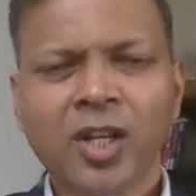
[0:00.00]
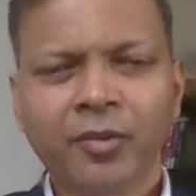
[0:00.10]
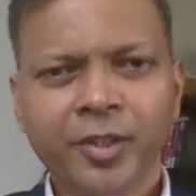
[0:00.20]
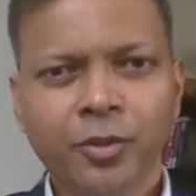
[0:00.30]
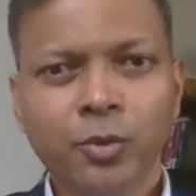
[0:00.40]

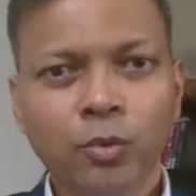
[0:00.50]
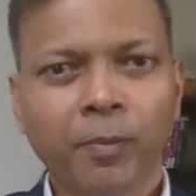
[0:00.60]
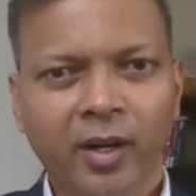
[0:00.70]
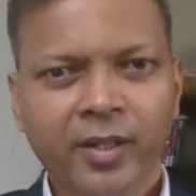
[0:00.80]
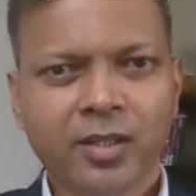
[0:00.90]
down into two
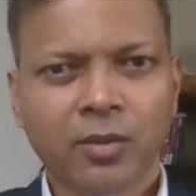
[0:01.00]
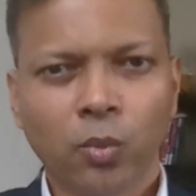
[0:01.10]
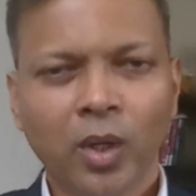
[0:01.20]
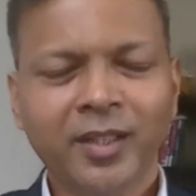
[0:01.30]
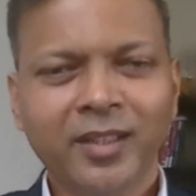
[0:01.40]
parts.
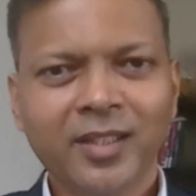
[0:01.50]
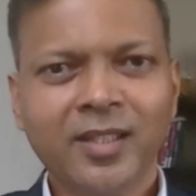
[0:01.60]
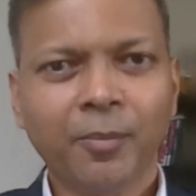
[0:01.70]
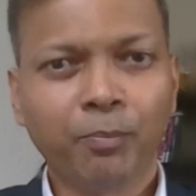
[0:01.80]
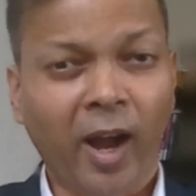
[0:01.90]
One is
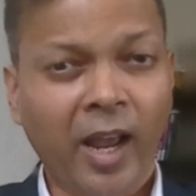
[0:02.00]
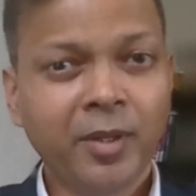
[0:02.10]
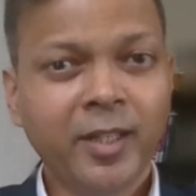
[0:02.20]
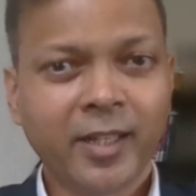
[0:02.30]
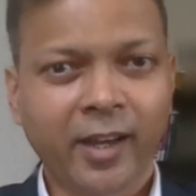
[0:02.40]
the
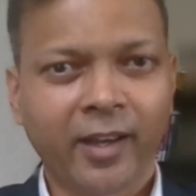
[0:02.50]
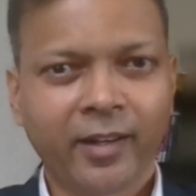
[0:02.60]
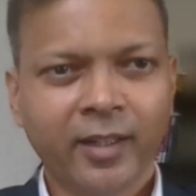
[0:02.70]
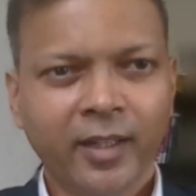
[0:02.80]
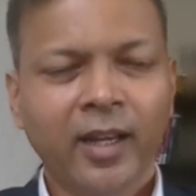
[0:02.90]
primary
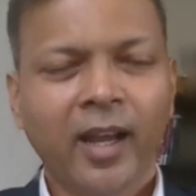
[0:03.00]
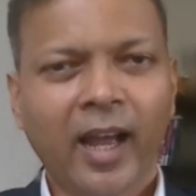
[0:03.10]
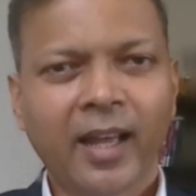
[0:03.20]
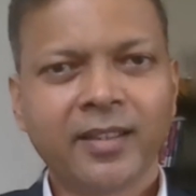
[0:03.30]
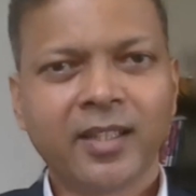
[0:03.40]
care,
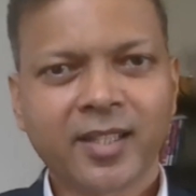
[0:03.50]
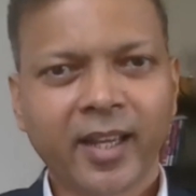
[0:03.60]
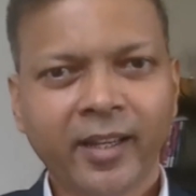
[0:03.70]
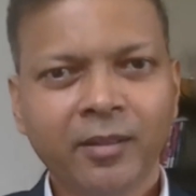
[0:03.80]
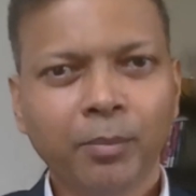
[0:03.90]
and the
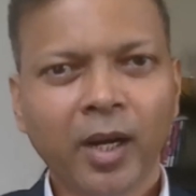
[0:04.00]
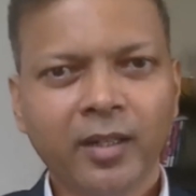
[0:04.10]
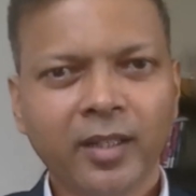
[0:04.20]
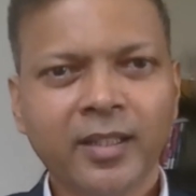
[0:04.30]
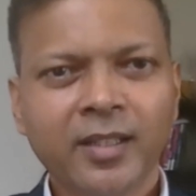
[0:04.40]
second
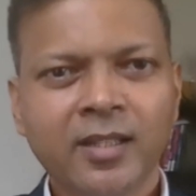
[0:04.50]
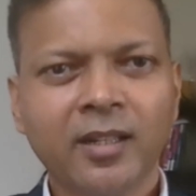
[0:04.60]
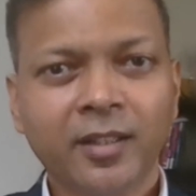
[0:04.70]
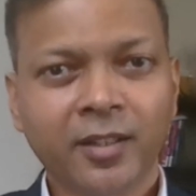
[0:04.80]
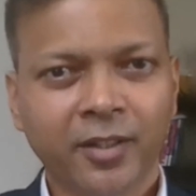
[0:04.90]
part is
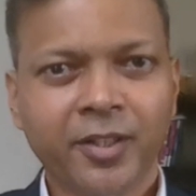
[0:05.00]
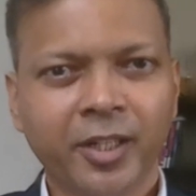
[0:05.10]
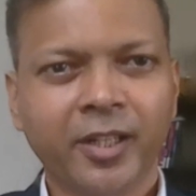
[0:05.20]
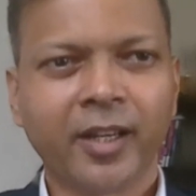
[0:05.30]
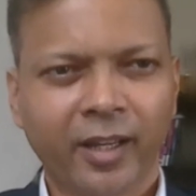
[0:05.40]
the
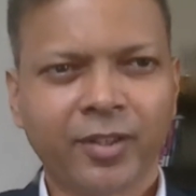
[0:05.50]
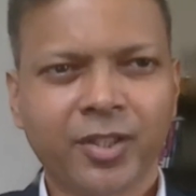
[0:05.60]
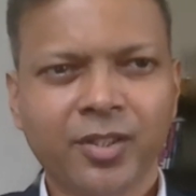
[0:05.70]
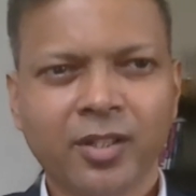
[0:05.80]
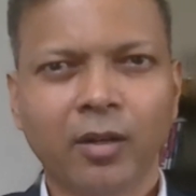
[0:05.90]
tertiary care,
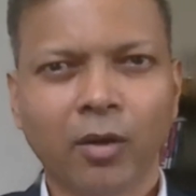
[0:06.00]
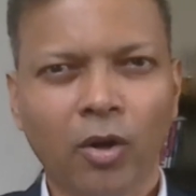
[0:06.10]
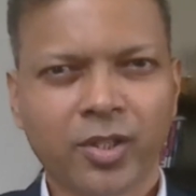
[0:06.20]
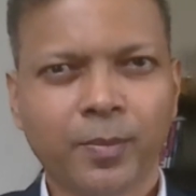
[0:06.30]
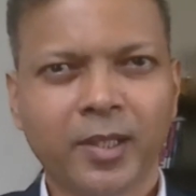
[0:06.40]
which is the
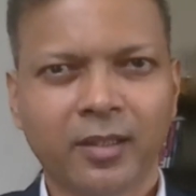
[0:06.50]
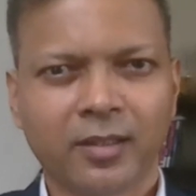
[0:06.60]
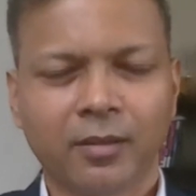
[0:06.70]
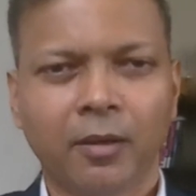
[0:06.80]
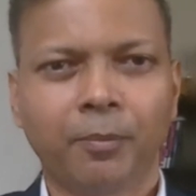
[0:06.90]

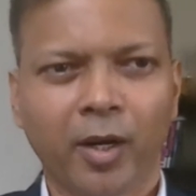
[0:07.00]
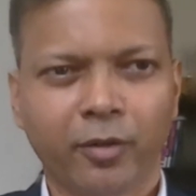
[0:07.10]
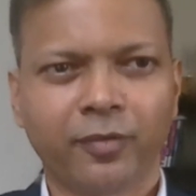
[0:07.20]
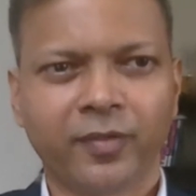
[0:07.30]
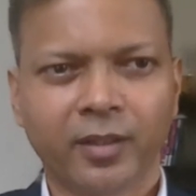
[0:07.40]
hospital
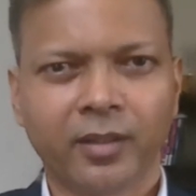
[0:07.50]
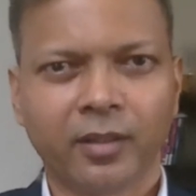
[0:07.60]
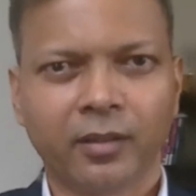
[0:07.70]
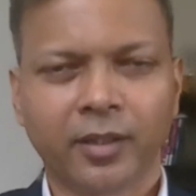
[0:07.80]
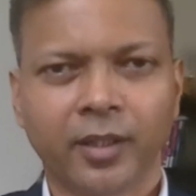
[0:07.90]
part of
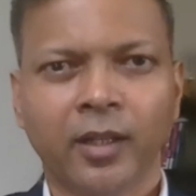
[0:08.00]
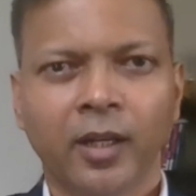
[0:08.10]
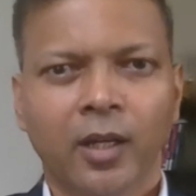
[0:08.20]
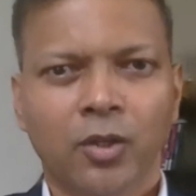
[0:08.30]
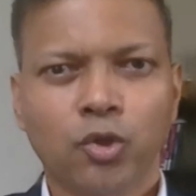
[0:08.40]
the thing.
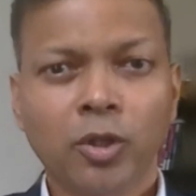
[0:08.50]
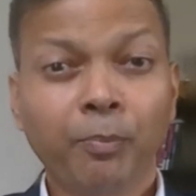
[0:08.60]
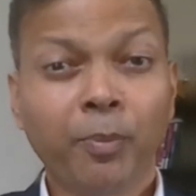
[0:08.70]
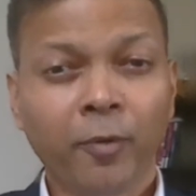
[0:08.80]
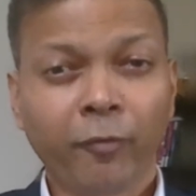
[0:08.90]
So,
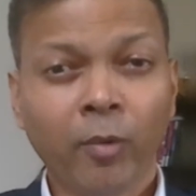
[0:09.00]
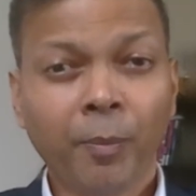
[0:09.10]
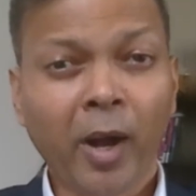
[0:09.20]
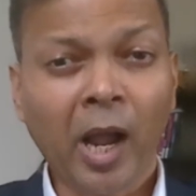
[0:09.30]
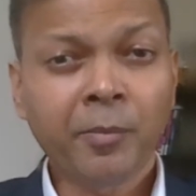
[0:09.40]
from a
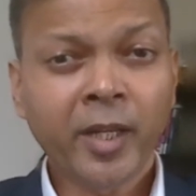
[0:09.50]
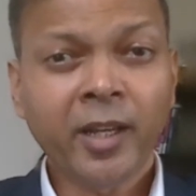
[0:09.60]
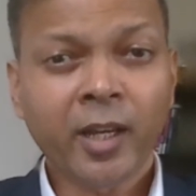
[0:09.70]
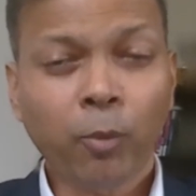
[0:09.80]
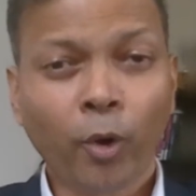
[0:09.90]
primary
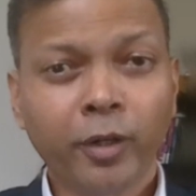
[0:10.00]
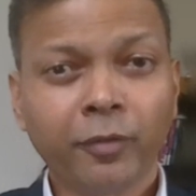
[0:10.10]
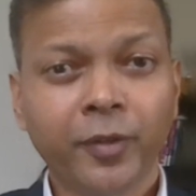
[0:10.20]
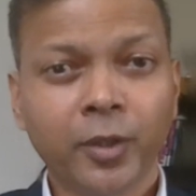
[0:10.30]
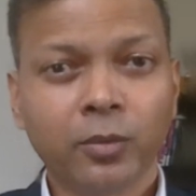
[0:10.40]
care point
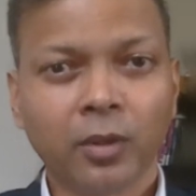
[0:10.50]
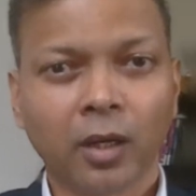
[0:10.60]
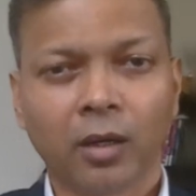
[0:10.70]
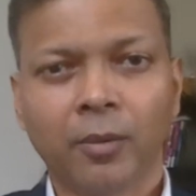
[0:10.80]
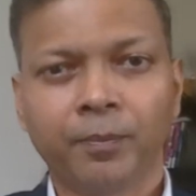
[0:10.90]
of view,
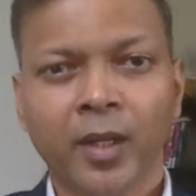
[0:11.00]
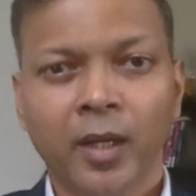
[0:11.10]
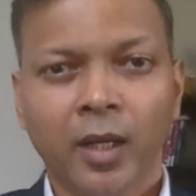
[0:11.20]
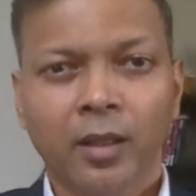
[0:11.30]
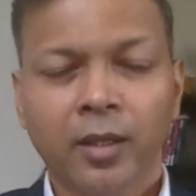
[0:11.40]

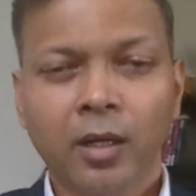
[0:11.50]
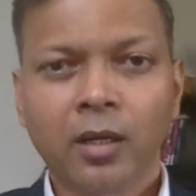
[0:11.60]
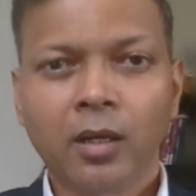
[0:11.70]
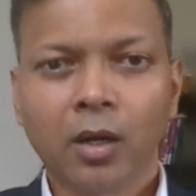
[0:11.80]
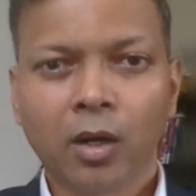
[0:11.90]

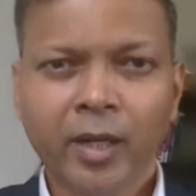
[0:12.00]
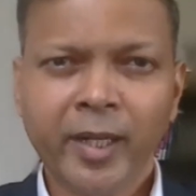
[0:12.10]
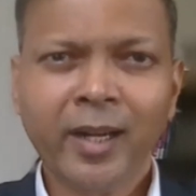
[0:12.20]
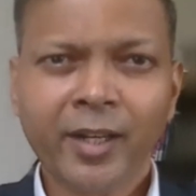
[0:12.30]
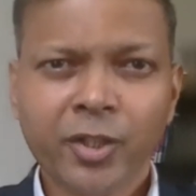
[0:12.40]
the
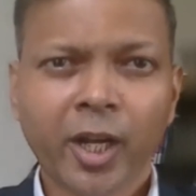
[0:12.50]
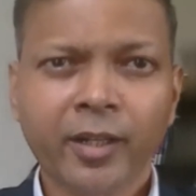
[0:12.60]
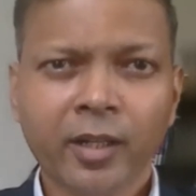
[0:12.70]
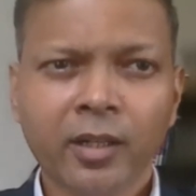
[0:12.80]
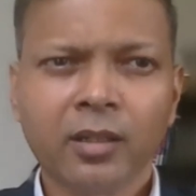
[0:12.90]
mainland
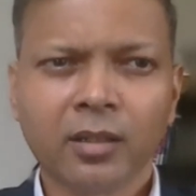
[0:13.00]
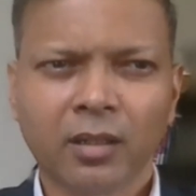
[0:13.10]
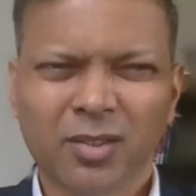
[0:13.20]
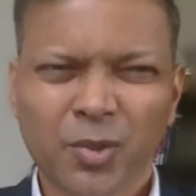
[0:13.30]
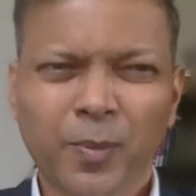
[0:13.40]
China,
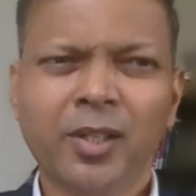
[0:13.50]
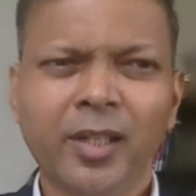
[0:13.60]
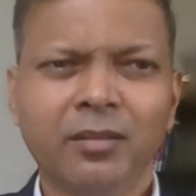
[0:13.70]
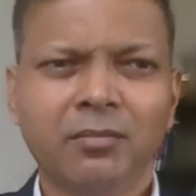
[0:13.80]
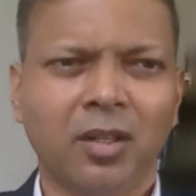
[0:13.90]

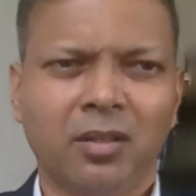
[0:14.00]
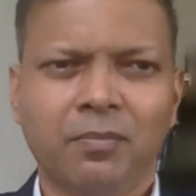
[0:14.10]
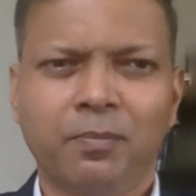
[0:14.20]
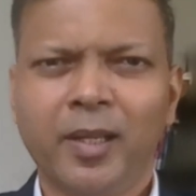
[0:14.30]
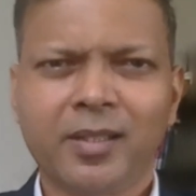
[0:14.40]
especially
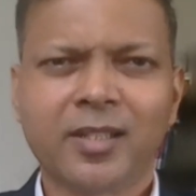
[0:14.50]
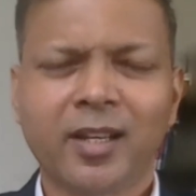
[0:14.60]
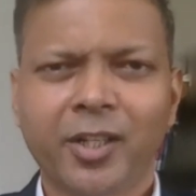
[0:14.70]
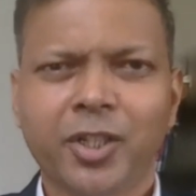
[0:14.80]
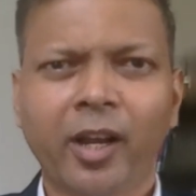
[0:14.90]
places
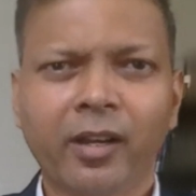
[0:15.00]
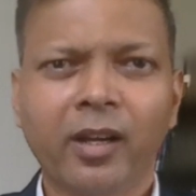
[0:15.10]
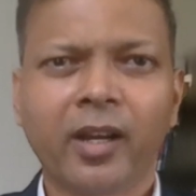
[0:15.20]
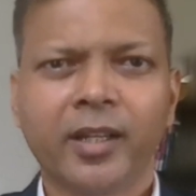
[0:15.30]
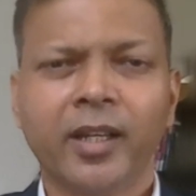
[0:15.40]
like
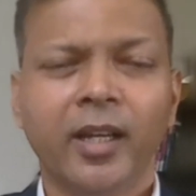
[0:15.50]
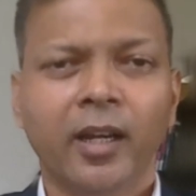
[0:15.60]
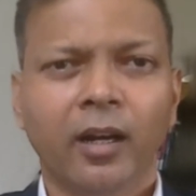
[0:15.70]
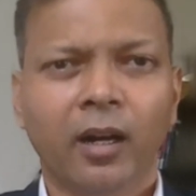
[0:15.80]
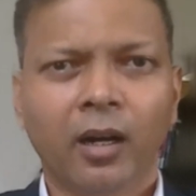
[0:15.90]
Shanghai,
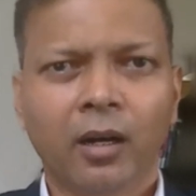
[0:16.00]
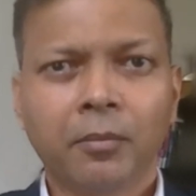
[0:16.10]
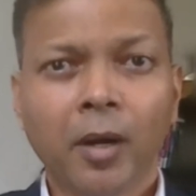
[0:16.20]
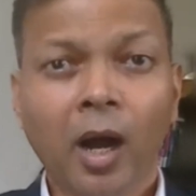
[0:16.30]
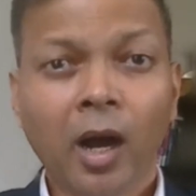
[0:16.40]

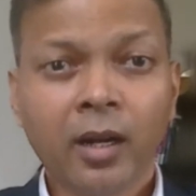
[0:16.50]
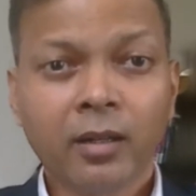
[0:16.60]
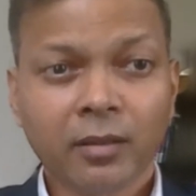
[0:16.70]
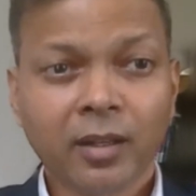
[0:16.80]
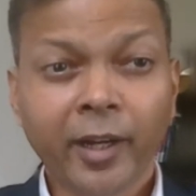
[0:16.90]
are
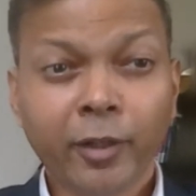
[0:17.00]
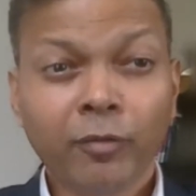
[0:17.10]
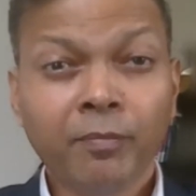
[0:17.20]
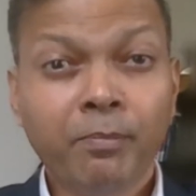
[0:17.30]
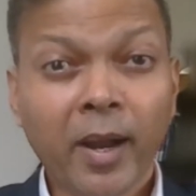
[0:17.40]
kind
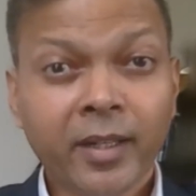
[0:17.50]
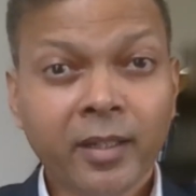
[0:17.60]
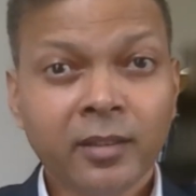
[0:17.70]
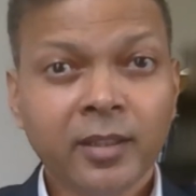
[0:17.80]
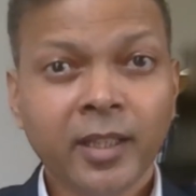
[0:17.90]
of
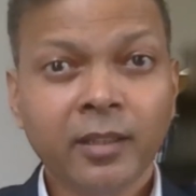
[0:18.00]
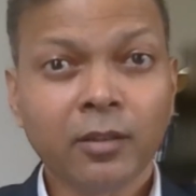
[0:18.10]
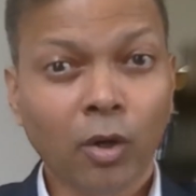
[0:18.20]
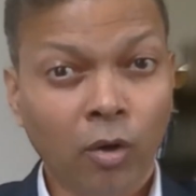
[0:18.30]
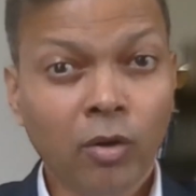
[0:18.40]
better
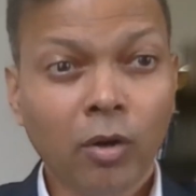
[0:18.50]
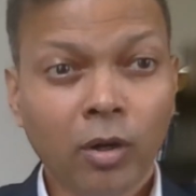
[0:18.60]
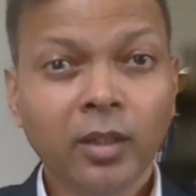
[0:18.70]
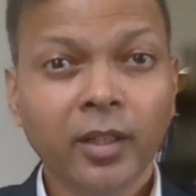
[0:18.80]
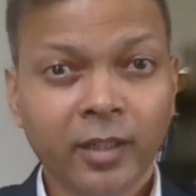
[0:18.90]
than Hong
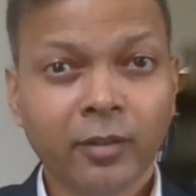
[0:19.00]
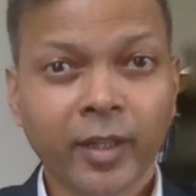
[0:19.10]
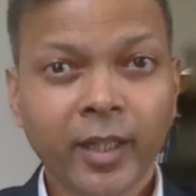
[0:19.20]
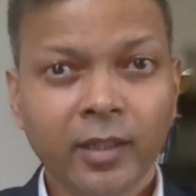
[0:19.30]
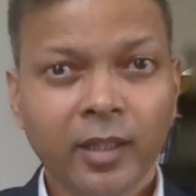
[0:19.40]
Kong in a
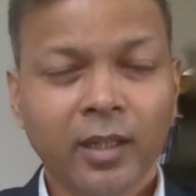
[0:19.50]
way.